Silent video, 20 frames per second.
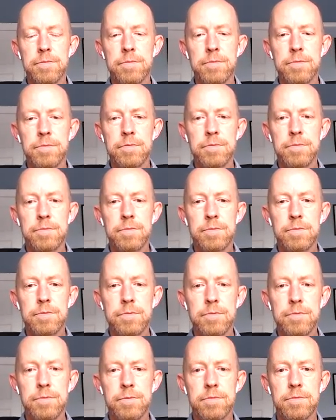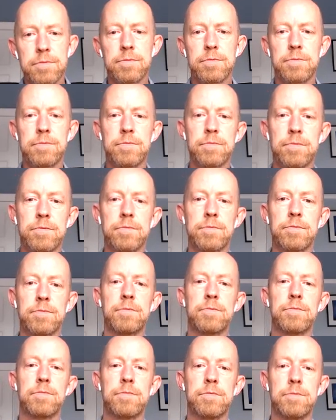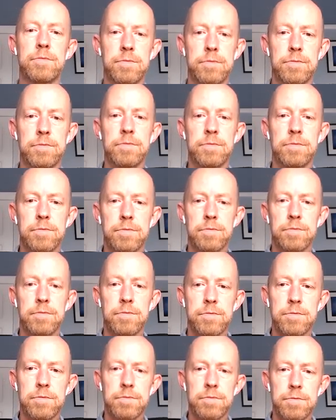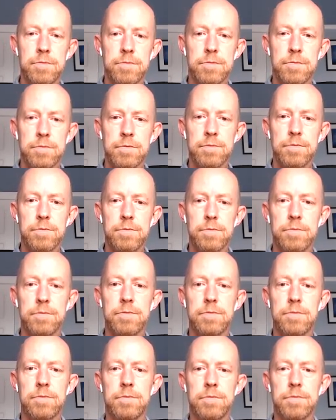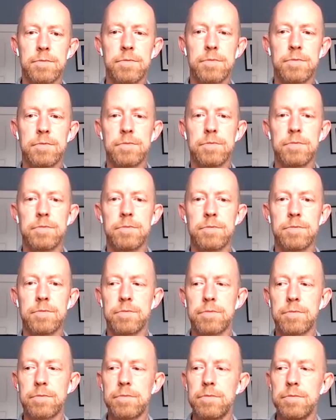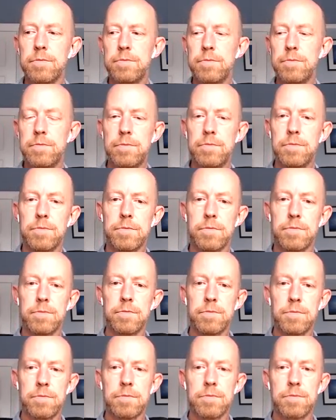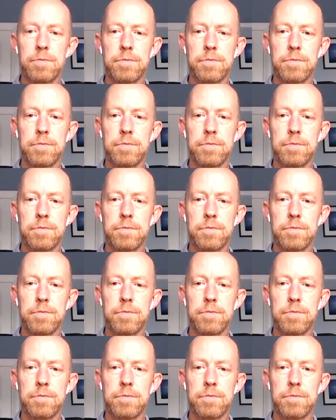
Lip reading: [no speech]